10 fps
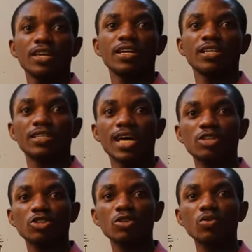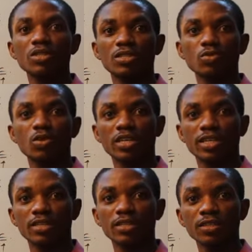is actually what is
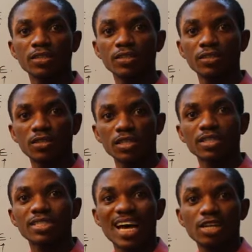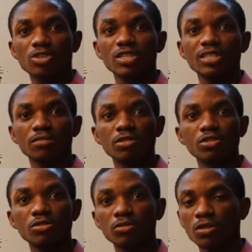working. It is actually in the
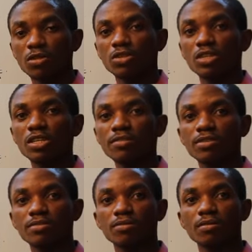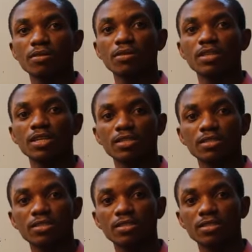middle, you lift
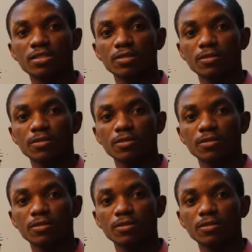things.